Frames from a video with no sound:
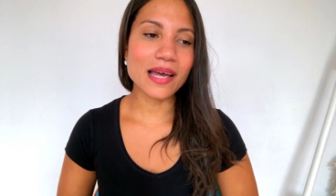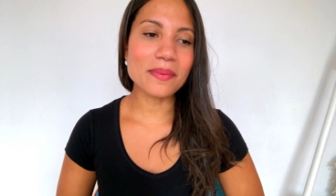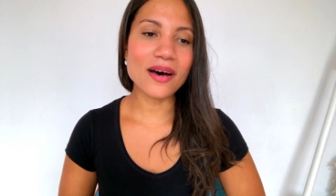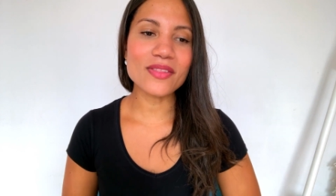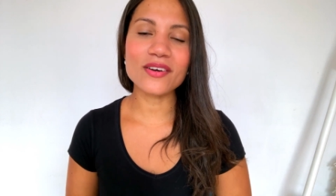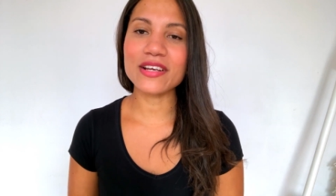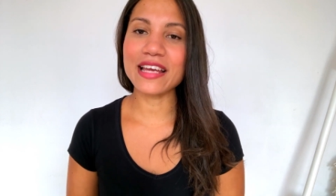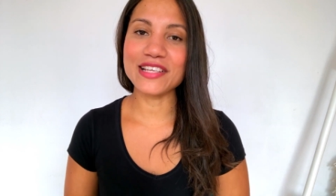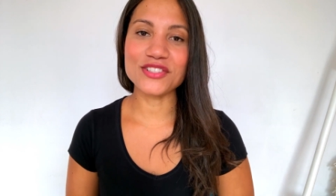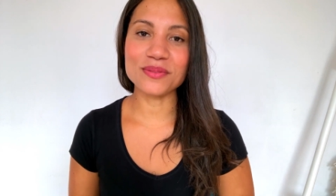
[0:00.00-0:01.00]
about
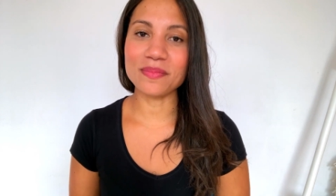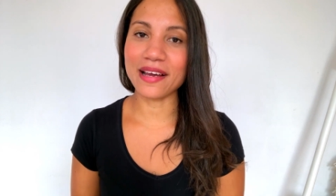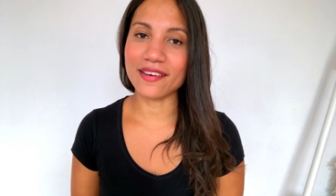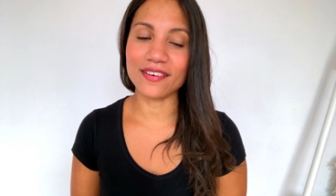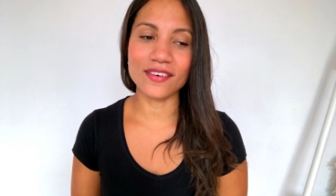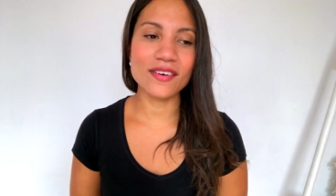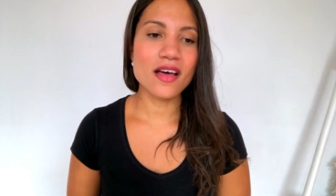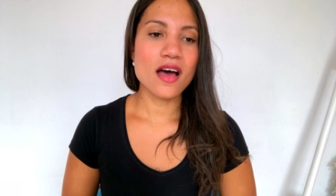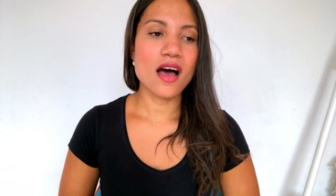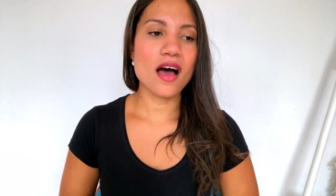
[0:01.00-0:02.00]
Archangel Michael,
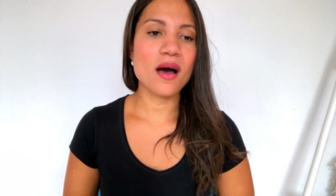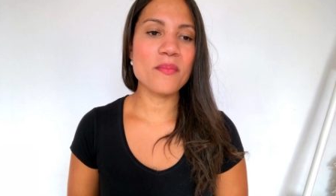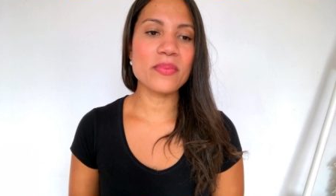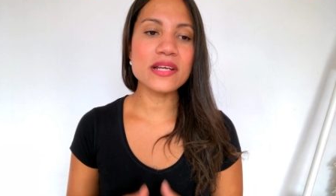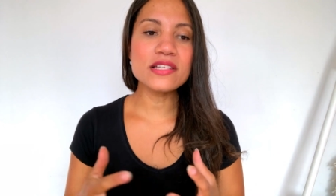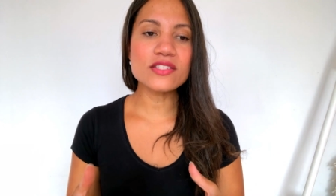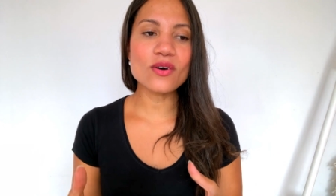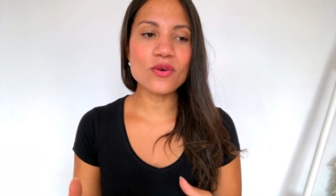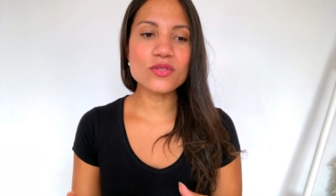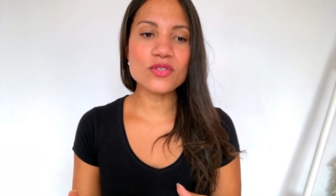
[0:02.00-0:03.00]
but he's
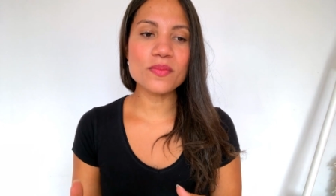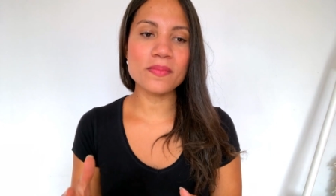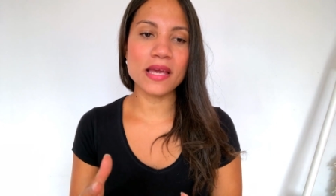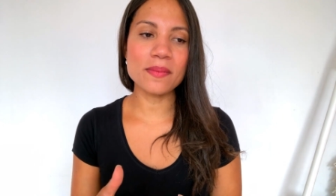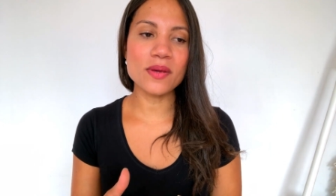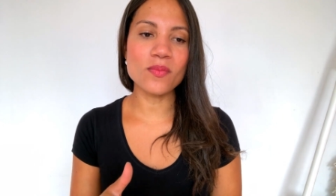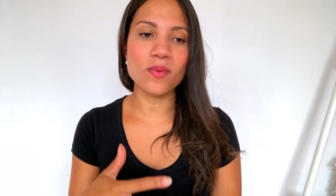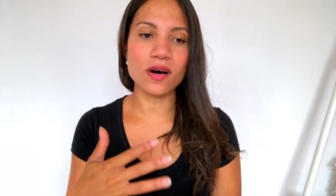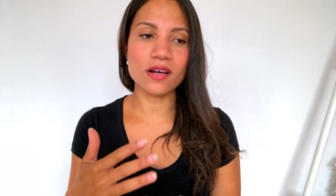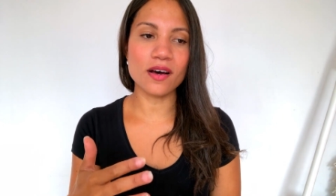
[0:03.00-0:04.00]
also maybe
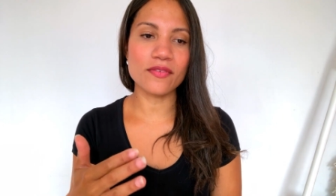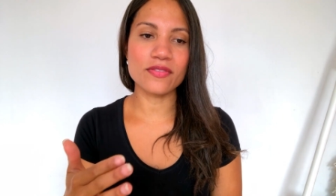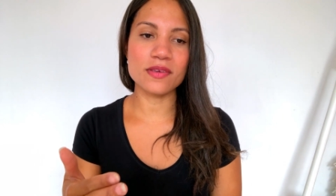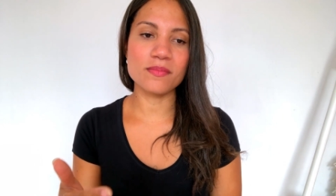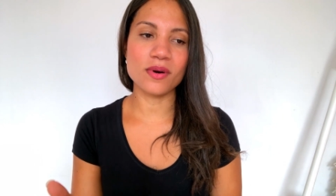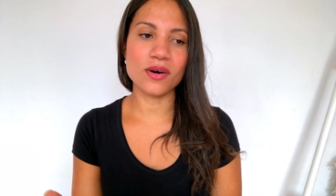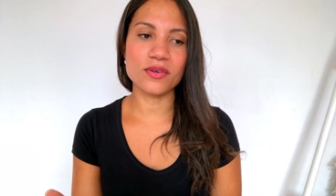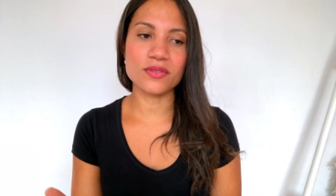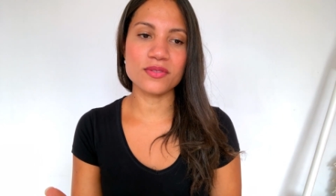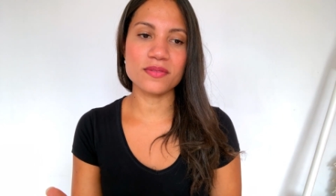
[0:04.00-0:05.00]
one of the
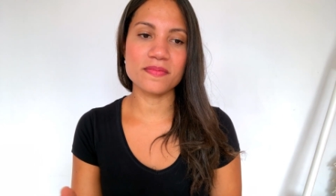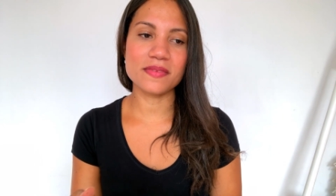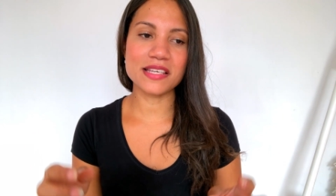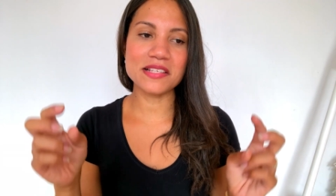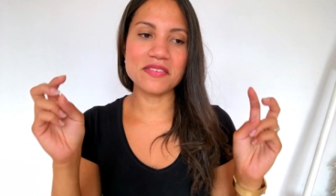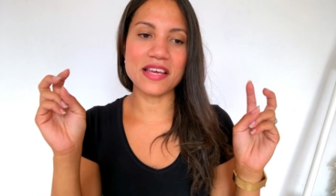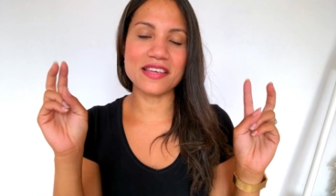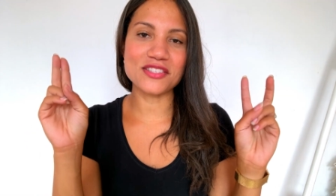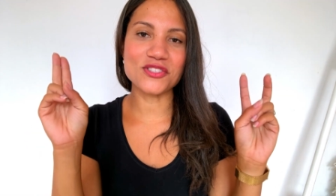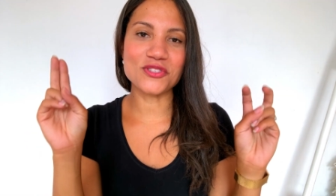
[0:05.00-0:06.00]
most kind of
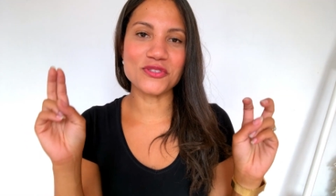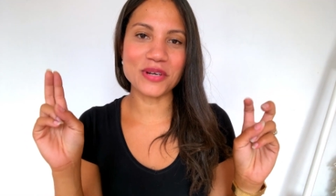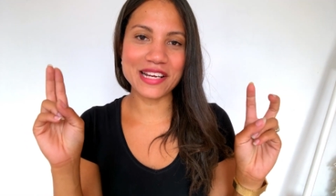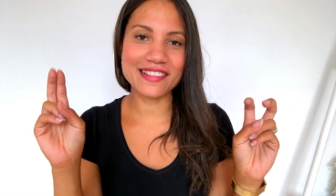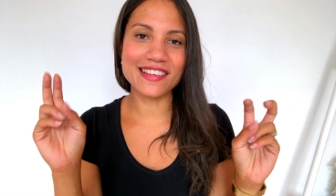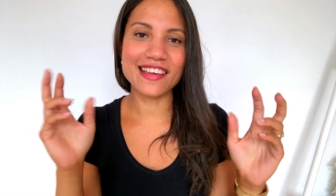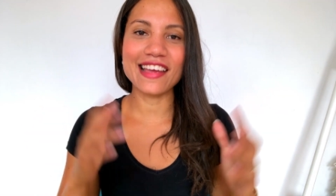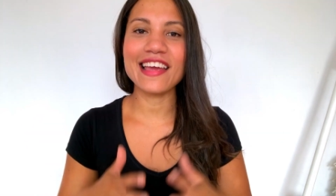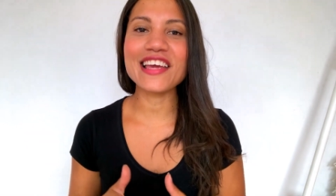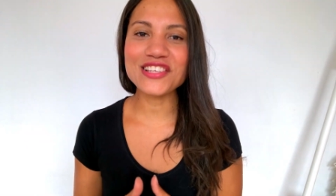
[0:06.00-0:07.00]
like strict
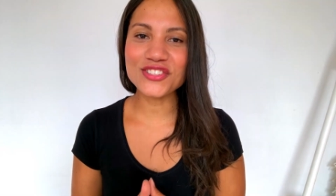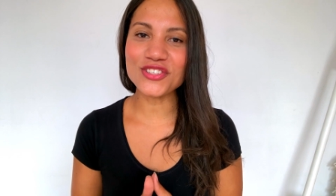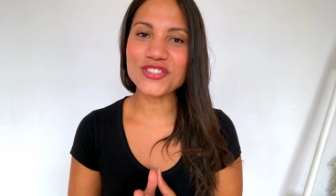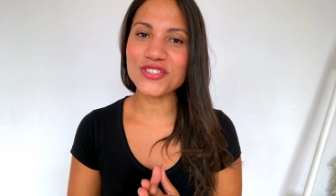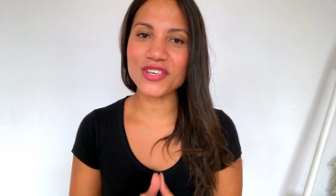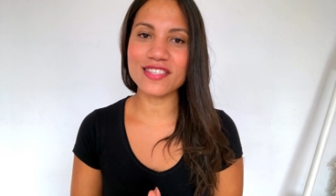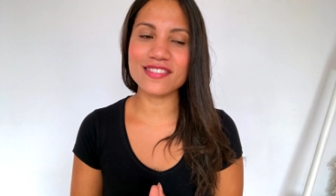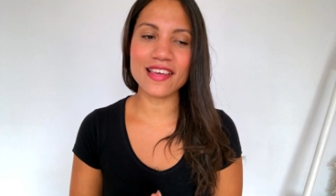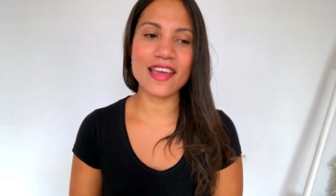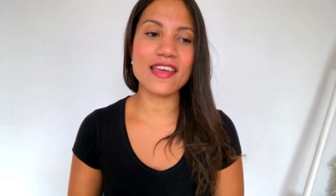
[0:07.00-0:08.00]
angels, you can
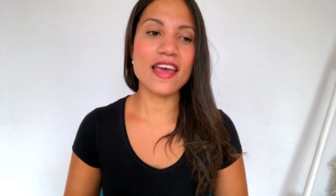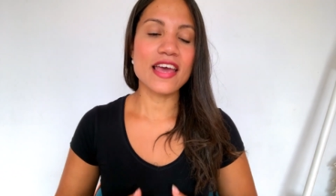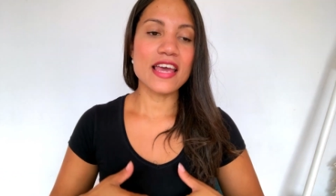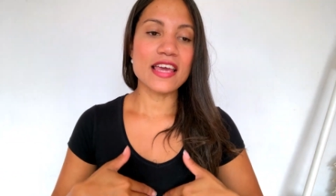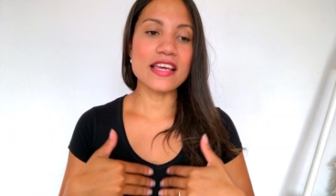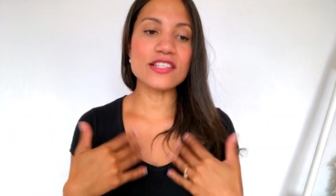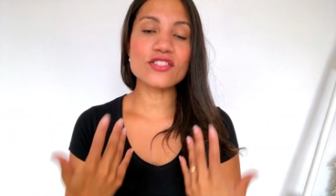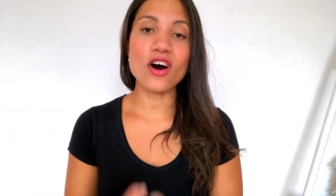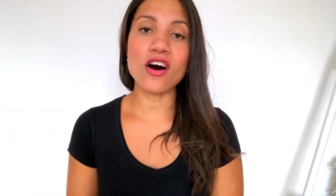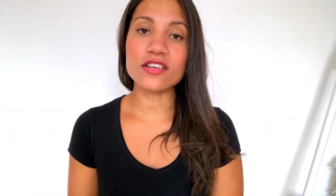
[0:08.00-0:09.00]
say. He
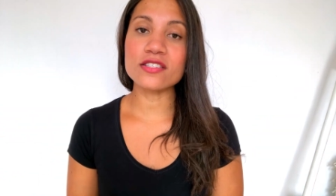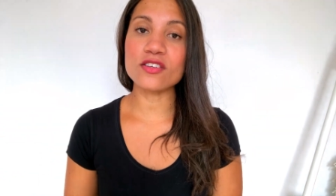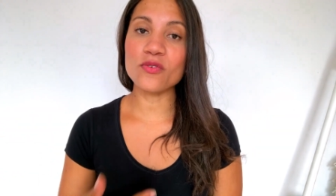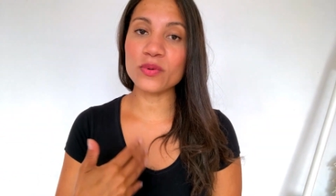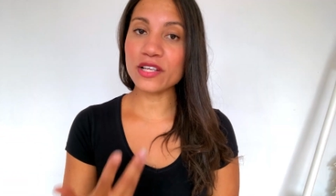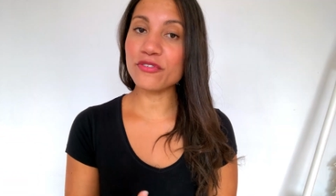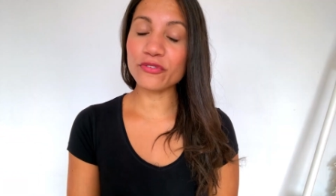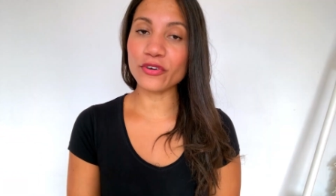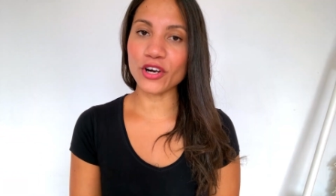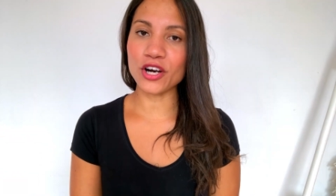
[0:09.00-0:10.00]
talks really
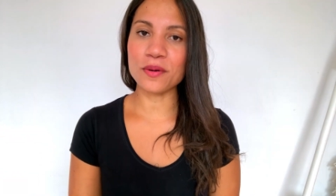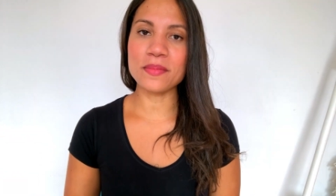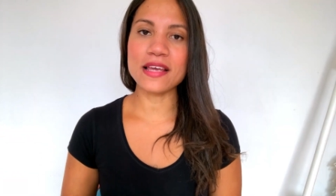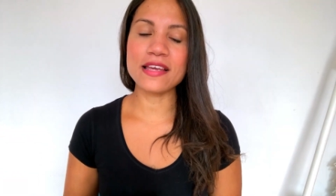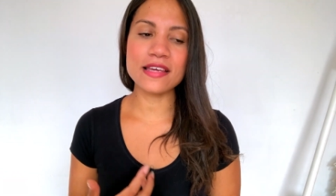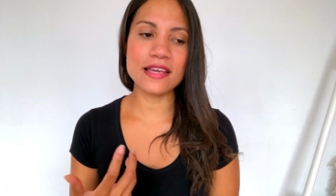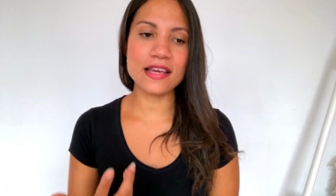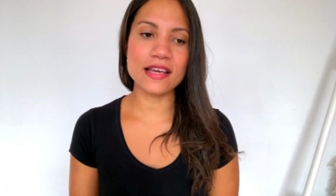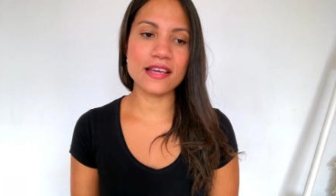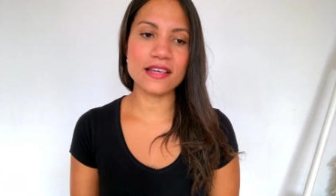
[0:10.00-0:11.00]
firm.
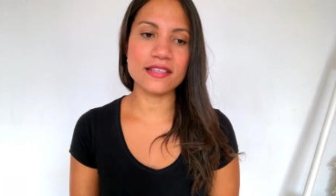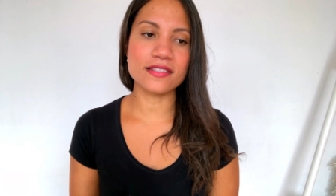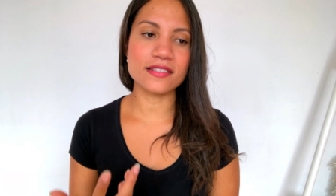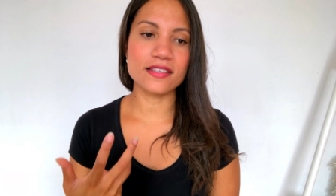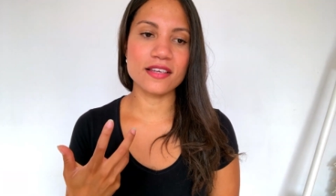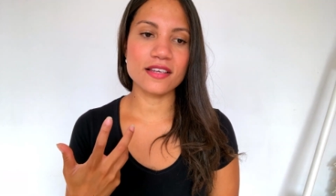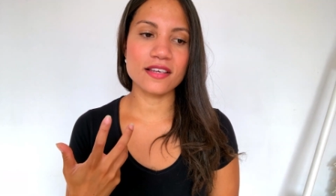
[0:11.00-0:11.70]
He is